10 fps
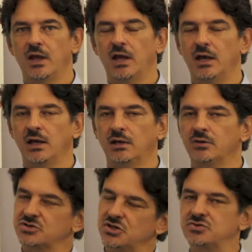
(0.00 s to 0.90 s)
And
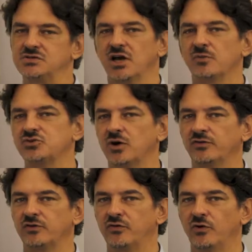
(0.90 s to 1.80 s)
it was interesting, I
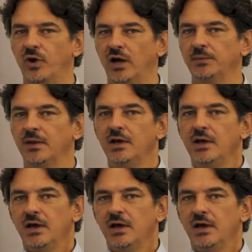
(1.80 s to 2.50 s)
observed that for a while.